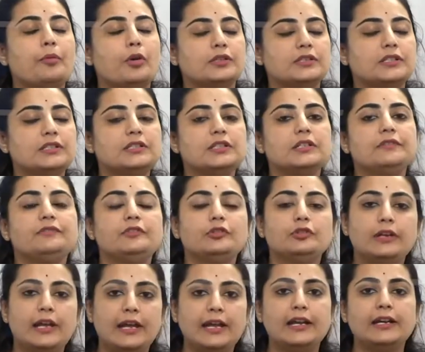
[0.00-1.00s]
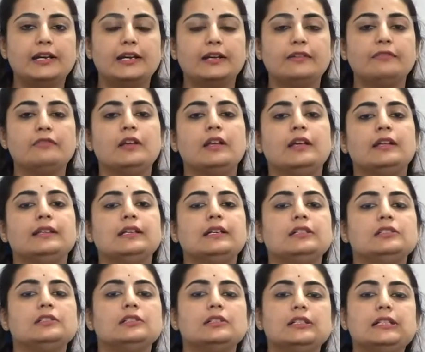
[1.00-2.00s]
positive to negative,
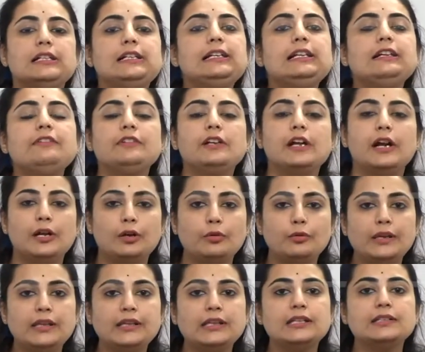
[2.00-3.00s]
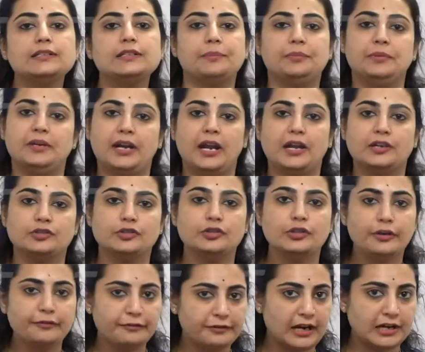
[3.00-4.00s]
then certainly we are doing the subtraction
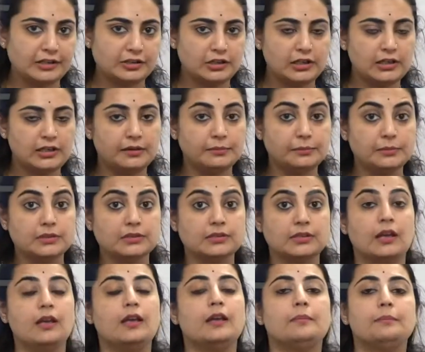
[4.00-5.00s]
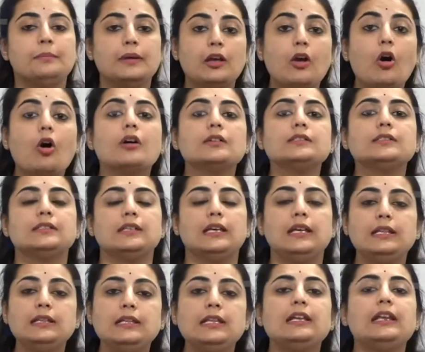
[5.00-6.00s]
of rational numbers. Because
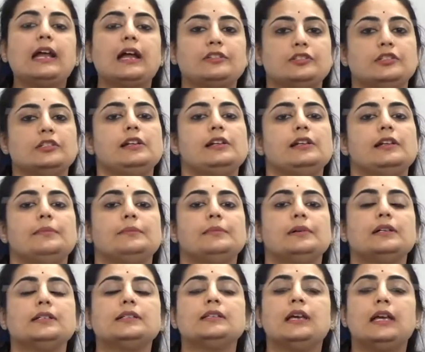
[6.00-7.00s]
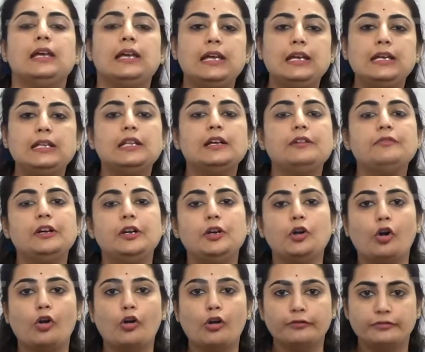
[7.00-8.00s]
in the rational numbers, either we
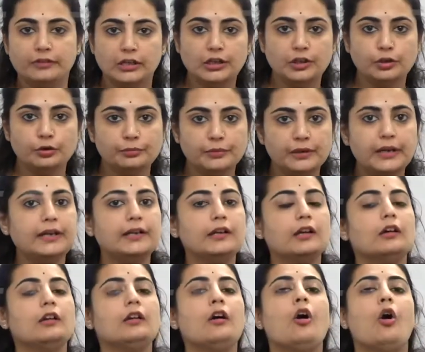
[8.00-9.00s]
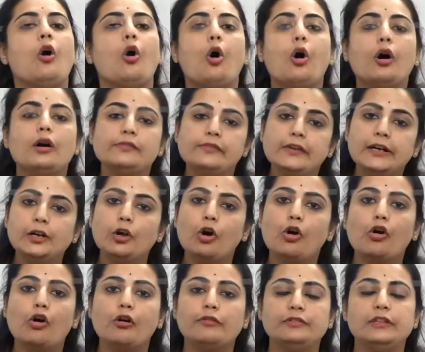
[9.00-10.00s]
talk of the numerator or we
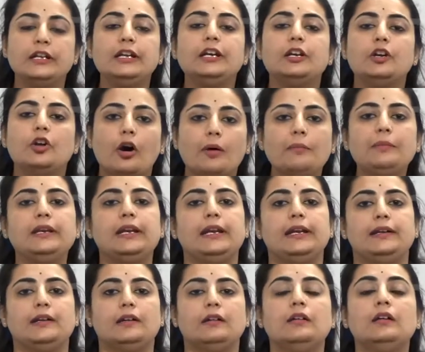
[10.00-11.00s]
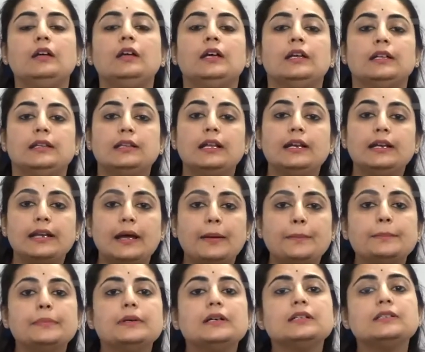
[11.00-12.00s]
talk of the denominator, the
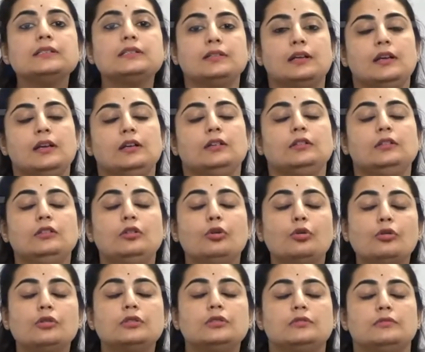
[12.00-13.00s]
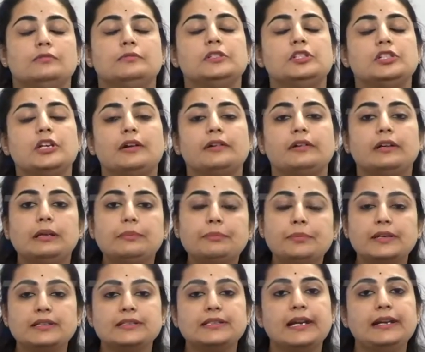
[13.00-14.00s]
numbers, those which are
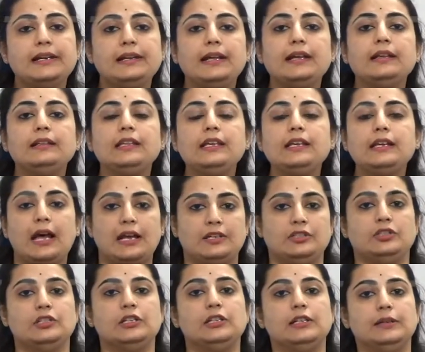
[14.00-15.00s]
representing the rational